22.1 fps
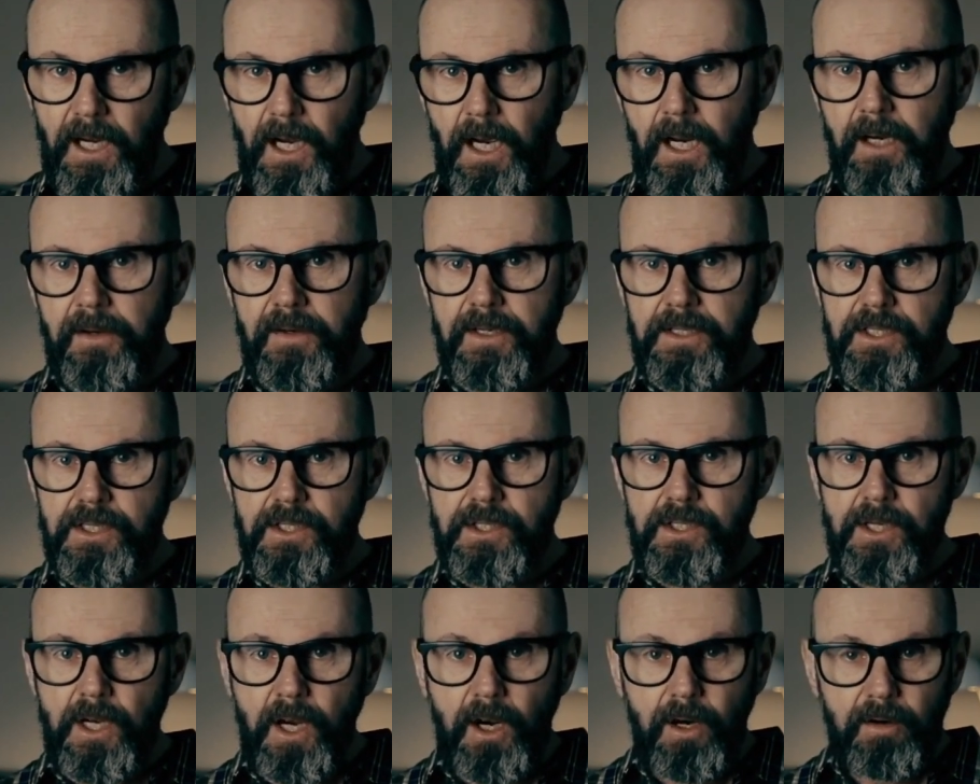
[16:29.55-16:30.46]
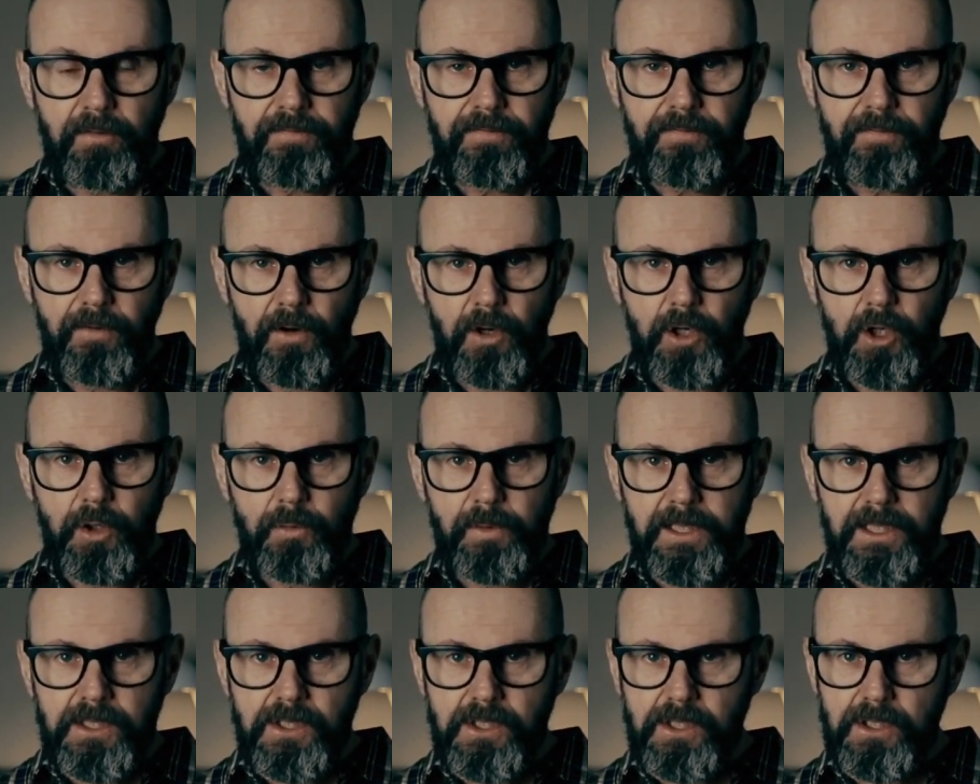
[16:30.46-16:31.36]
And this is
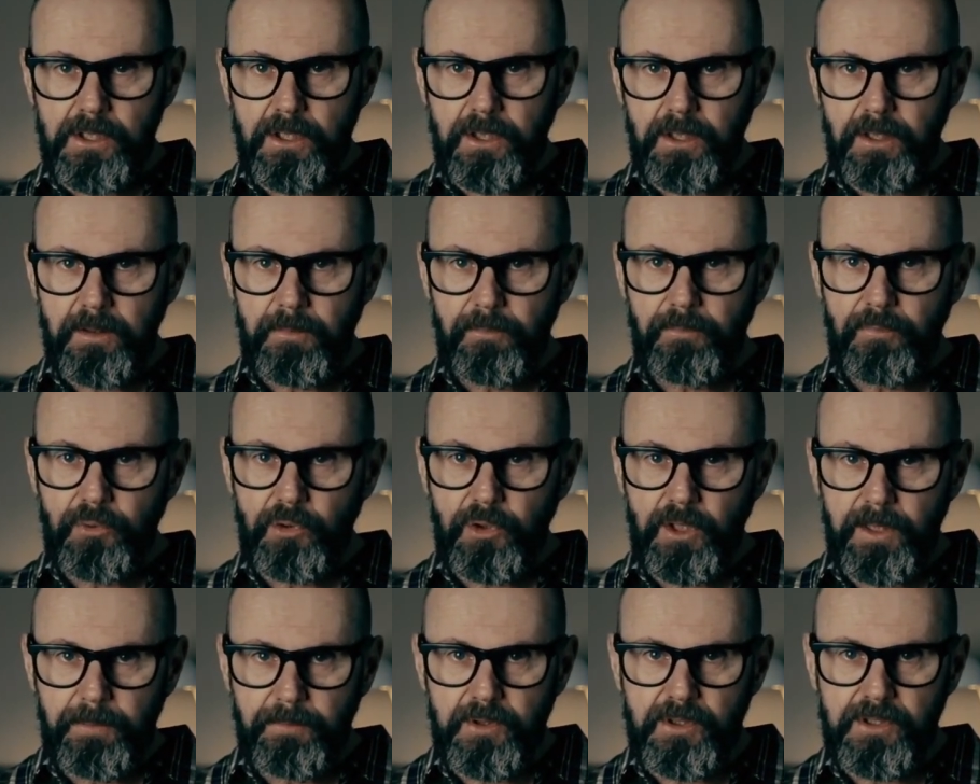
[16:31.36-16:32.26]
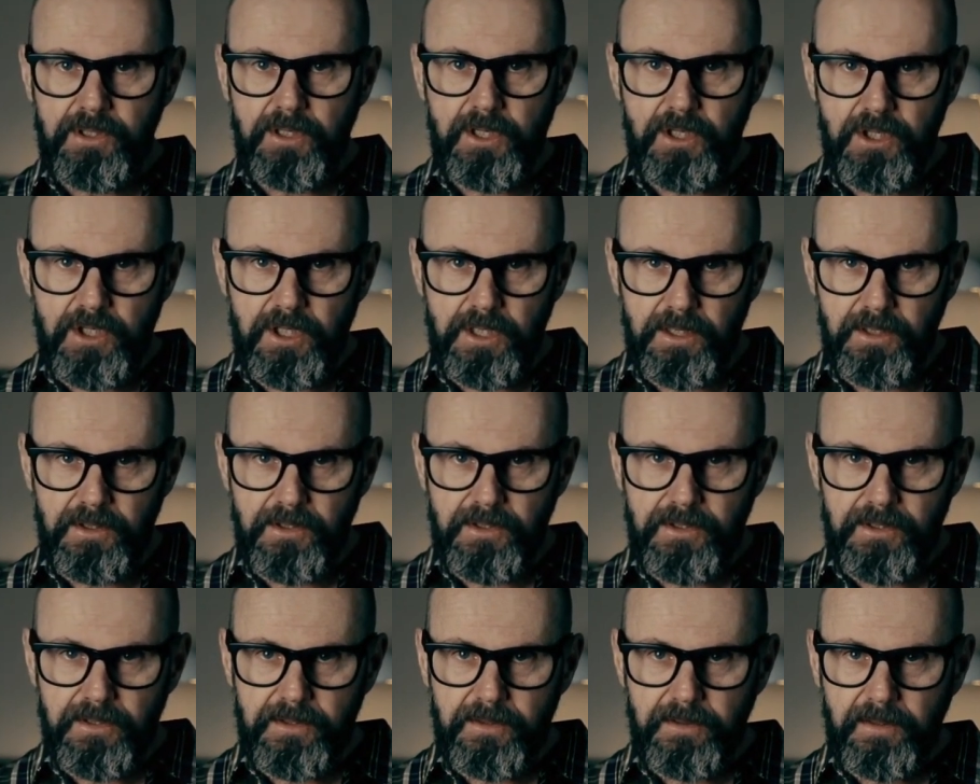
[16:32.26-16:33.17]
following certain
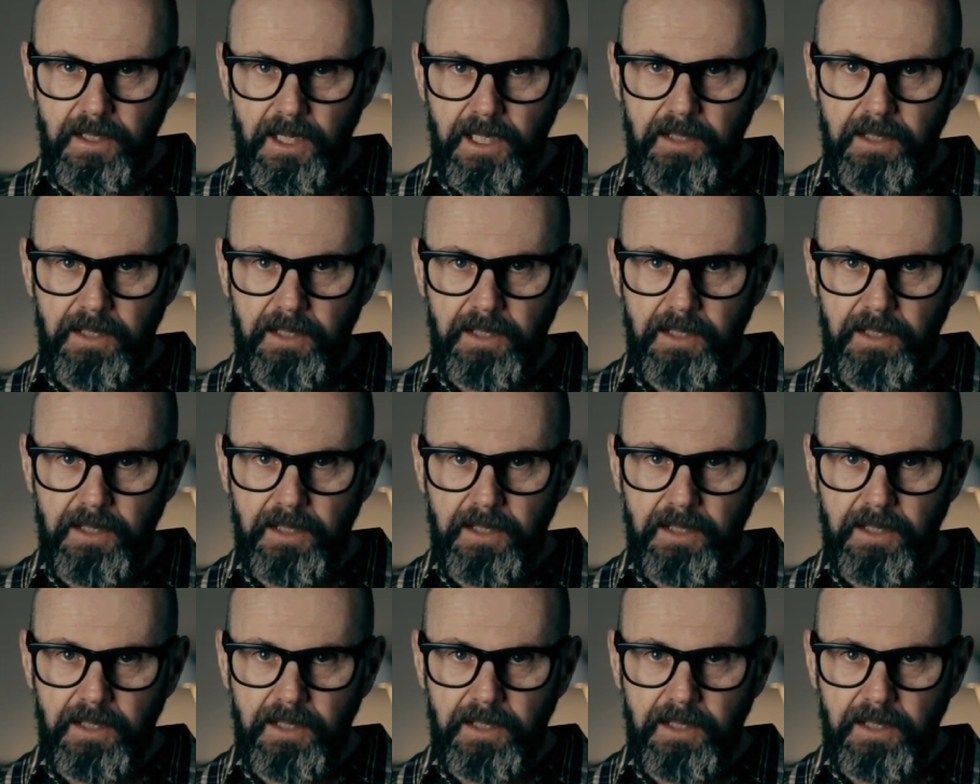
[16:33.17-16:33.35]
prepositions.